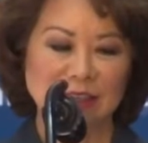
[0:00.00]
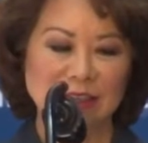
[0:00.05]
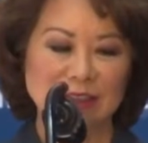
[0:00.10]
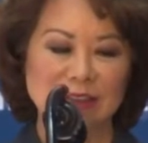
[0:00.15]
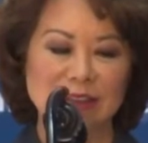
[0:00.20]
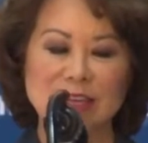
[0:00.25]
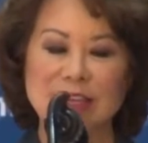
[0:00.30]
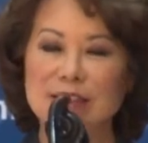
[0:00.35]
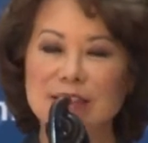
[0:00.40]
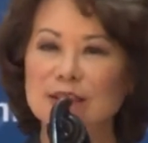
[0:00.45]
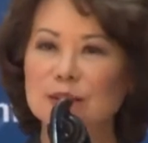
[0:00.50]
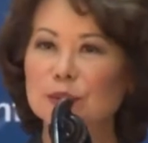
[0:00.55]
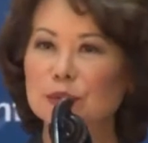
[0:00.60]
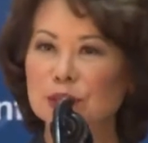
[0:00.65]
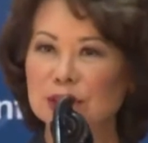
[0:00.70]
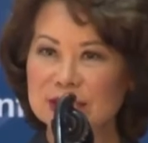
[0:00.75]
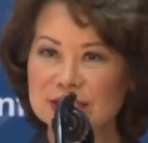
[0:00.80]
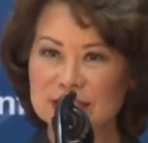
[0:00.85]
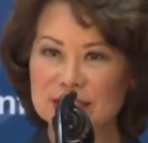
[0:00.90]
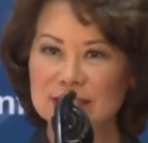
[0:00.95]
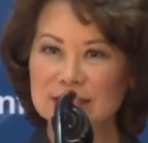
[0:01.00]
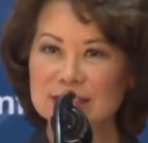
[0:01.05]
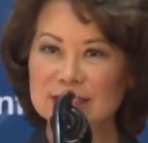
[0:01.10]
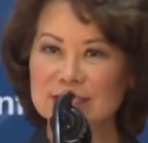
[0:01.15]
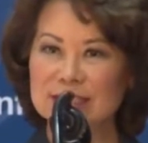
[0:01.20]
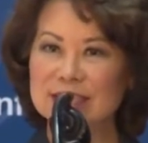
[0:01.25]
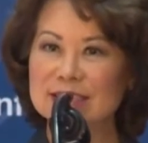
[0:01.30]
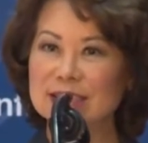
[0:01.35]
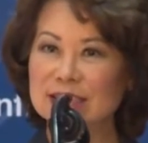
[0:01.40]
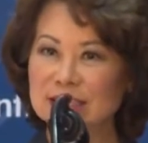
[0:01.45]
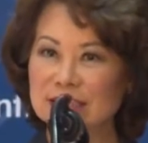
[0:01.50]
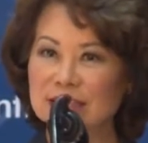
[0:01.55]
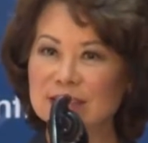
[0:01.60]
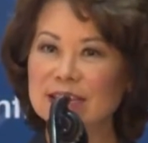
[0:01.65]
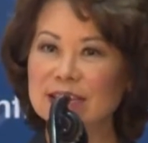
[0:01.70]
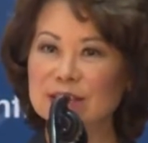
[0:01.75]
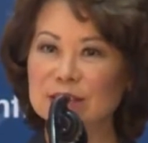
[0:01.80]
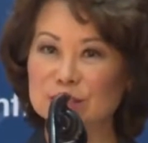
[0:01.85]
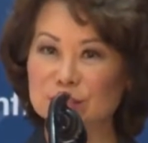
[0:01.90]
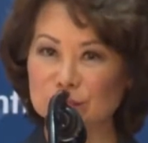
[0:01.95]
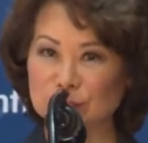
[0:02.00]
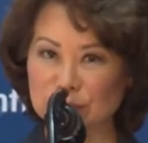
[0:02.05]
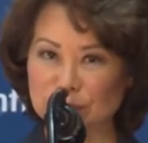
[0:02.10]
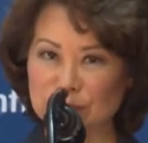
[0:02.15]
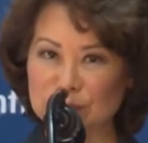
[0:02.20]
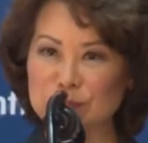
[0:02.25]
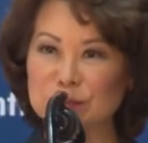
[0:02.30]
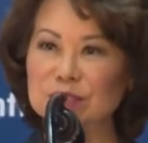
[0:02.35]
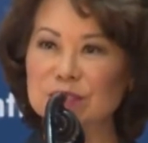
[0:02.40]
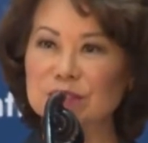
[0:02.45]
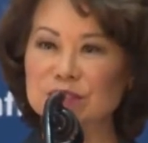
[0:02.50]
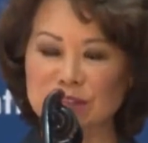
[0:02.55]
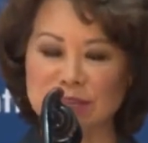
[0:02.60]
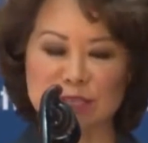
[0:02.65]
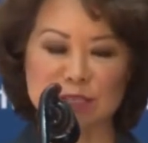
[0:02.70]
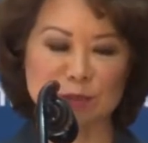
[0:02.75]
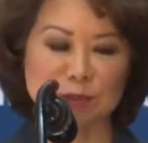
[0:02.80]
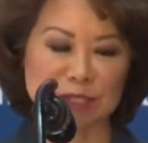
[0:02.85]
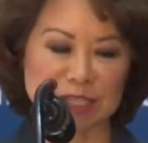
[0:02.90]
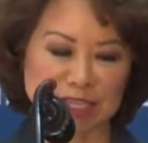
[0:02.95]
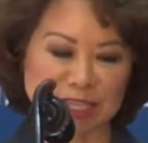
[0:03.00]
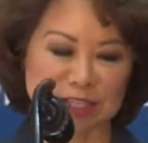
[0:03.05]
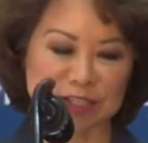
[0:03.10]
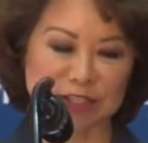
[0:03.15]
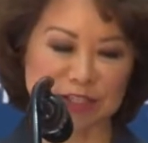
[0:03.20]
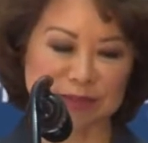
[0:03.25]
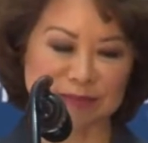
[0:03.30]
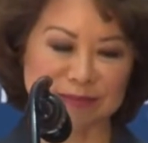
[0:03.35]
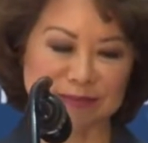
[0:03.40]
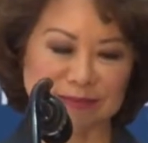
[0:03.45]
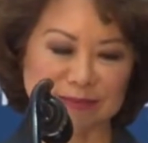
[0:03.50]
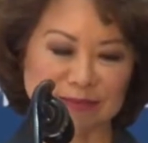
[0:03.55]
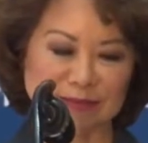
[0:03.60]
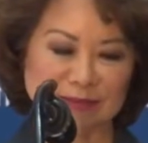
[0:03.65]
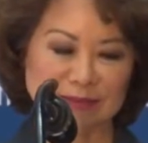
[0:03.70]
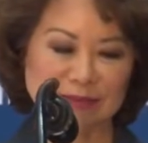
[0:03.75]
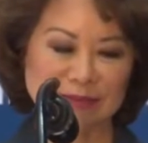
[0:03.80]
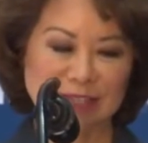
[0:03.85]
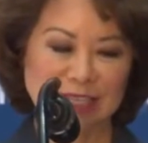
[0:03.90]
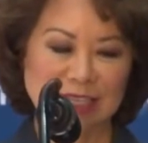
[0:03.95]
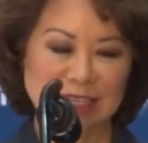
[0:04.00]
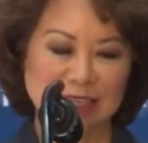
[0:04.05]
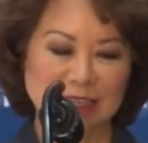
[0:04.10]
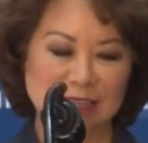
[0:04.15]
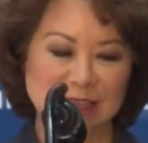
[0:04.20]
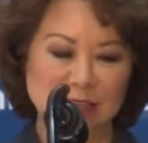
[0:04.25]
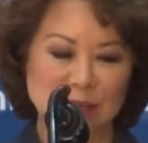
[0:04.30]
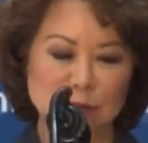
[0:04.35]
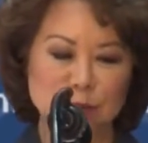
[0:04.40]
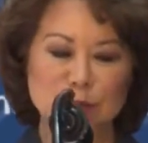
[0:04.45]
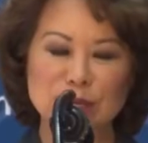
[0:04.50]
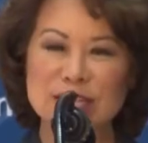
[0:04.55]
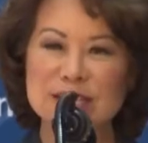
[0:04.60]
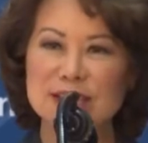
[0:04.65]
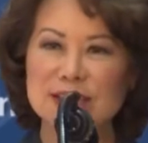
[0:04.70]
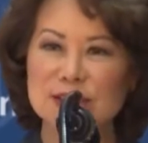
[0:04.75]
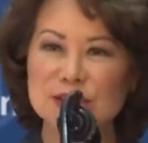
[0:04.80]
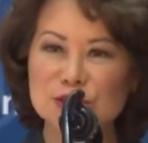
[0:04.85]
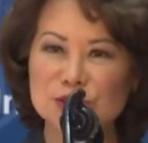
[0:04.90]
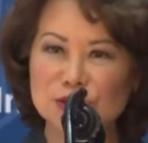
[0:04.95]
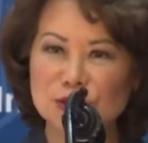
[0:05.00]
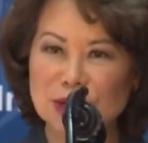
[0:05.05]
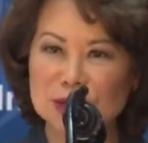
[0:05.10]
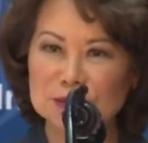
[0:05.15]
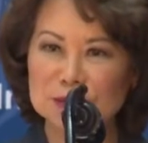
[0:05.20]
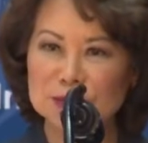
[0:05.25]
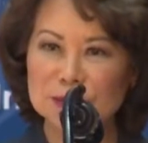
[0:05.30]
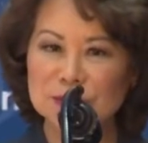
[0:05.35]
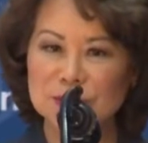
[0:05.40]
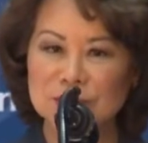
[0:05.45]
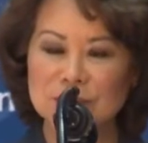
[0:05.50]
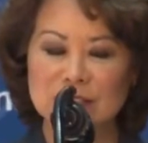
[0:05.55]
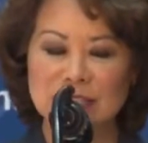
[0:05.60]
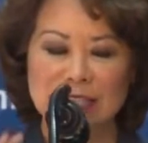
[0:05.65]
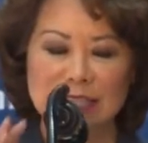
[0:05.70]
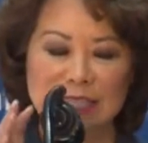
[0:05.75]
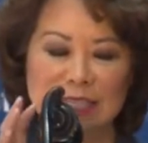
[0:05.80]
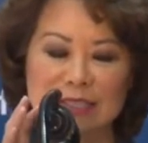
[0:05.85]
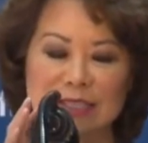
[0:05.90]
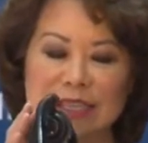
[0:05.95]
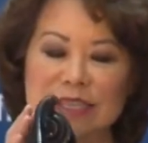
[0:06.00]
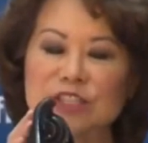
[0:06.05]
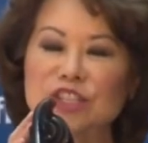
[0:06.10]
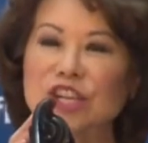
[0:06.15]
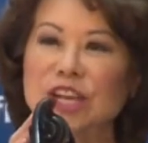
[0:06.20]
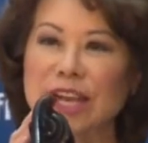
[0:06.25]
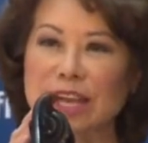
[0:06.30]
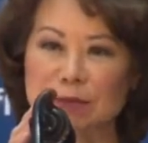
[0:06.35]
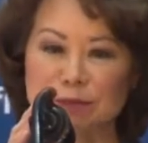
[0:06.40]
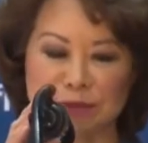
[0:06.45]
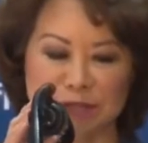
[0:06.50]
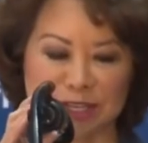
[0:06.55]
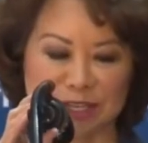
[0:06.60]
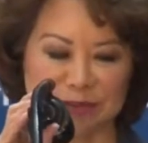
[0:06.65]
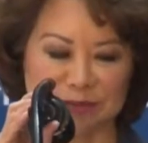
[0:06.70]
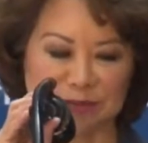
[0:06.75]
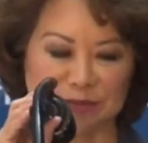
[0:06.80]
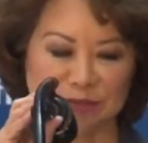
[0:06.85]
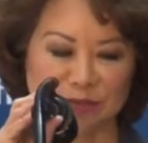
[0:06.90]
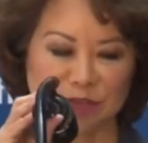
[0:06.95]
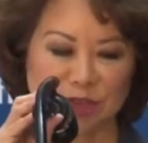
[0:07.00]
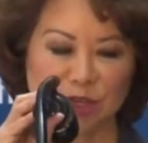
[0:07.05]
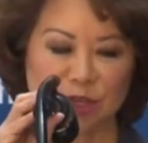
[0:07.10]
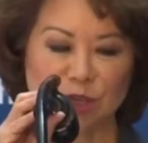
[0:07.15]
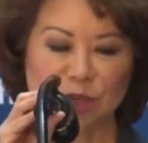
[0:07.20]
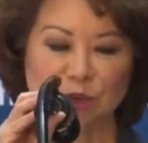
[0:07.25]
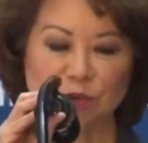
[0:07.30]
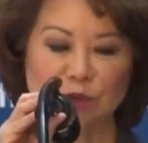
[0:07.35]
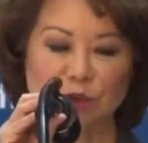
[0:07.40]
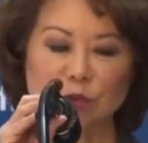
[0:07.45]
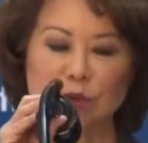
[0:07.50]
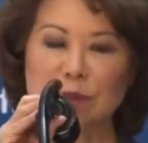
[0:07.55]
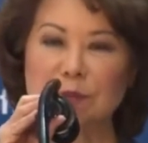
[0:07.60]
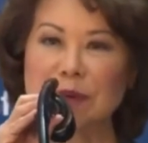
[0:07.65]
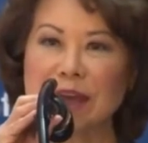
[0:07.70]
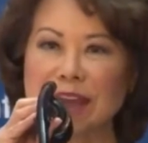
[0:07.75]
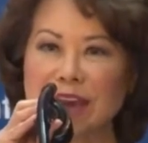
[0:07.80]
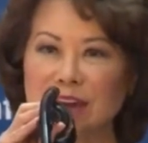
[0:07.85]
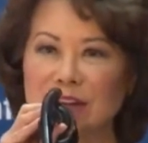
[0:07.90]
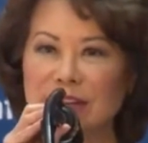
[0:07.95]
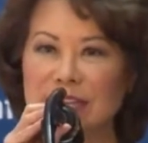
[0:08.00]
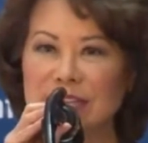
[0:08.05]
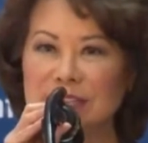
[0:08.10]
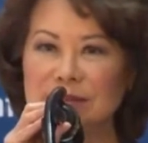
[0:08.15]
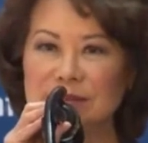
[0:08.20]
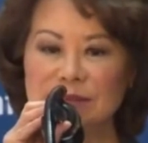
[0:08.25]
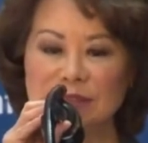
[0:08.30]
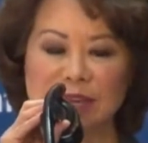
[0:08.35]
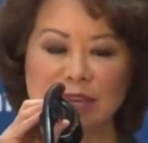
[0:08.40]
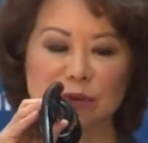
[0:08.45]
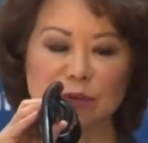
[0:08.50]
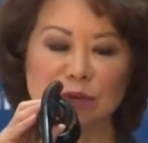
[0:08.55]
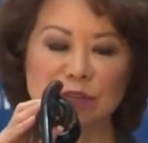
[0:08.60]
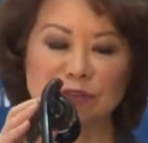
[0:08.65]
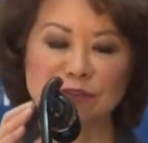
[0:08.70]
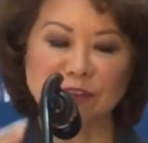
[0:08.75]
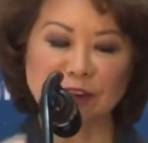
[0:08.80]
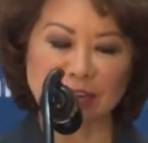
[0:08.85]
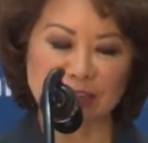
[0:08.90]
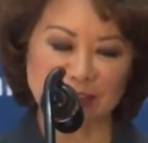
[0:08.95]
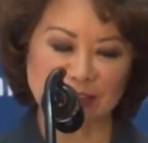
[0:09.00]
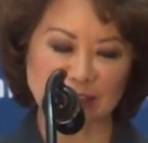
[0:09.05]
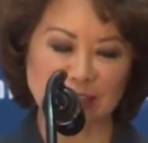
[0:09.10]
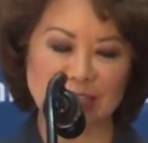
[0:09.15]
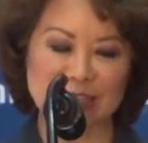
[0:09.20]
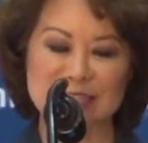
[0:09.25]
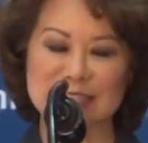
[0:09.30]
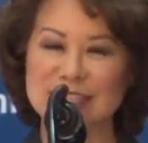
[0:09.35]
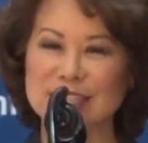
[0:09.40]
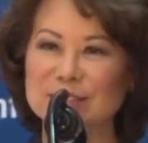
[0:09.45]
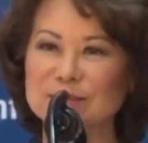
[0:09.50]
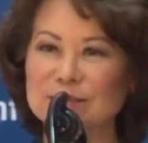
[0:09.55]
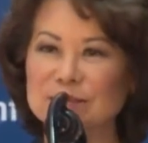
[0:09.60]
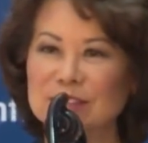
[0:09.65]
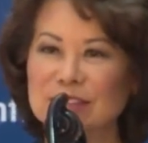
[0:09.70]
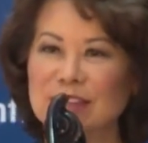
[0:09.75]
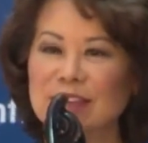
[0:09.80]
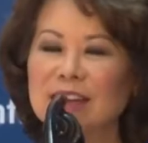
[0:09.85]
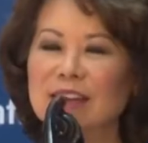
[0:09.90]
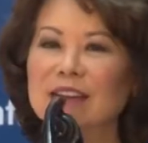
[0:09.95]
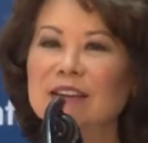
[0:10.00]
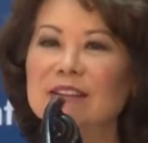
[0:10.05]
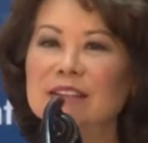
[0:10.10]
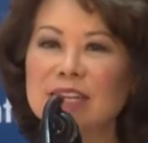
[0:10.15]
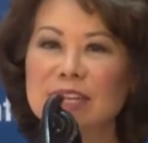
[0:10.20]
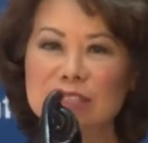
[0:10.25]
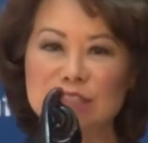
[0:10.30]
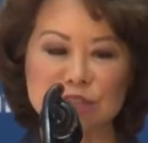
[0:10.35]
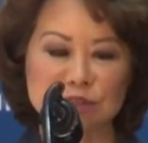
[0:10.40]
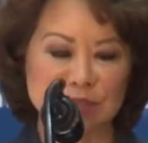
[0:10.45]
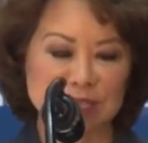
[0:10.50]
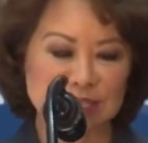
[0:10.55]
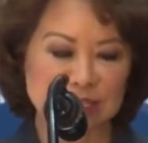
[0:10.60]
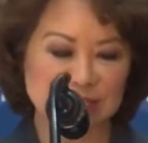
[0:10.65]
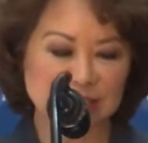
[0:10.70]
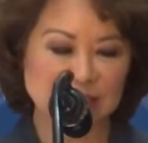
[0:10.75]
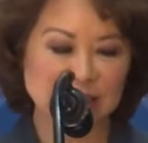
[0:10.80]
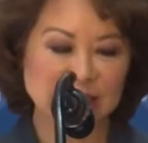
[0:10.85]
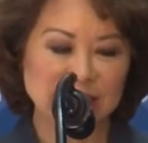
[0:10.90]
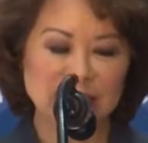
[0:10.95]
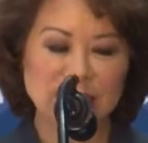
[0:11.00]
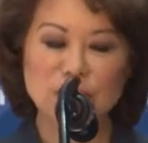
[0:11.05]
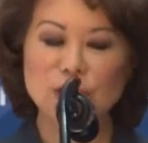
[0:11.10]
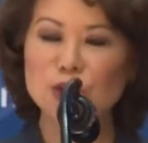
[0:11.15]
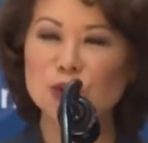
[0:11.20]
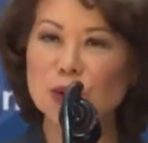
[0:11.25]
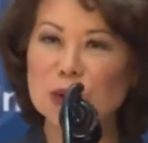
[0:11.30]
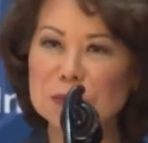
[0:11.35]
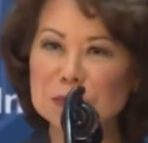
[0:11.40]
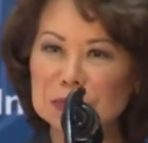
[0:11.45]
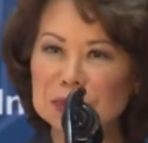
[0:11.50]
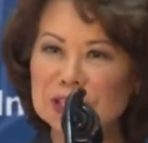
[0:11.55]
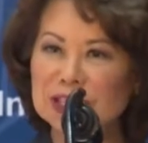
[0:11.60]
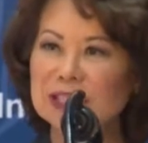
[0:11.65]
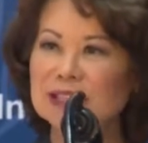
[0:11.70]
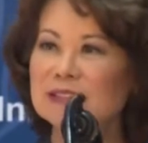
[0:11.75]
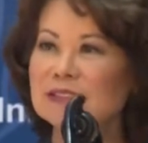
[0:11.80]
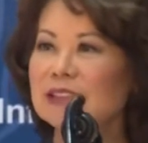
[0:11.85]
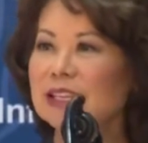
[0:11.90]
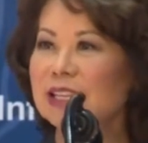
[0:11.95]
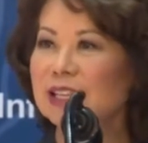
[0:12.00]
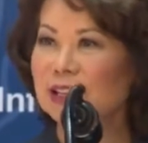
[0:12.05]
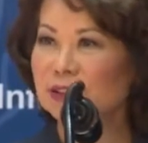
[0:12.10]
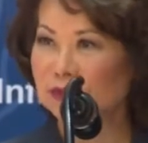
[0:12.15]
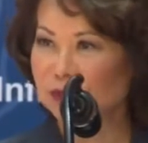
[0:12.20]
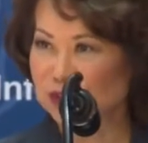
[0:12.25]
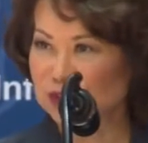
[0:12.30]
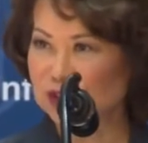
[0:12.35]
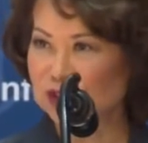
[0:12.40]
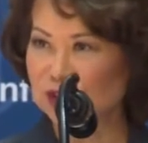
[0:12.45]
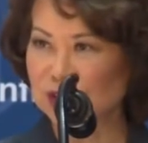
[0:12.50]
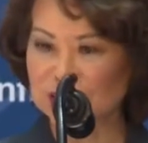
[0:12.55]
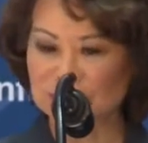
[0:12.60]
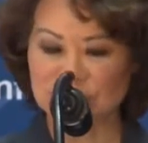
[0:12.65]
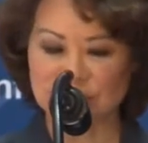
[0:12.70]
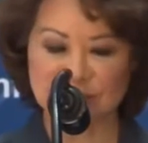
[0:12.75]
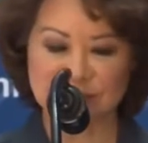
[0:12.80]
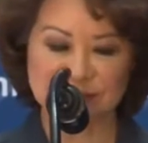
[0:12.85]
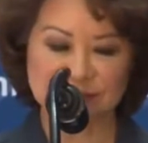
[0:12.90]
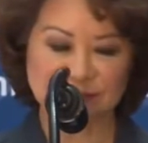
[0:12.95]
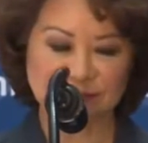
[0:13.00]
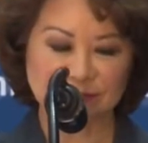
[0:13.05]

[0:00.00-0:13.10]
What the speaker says: that the President is here at the Department of Transportation. President Trump is a champion for repairing and revitalizing our country's crumbling infrastructure.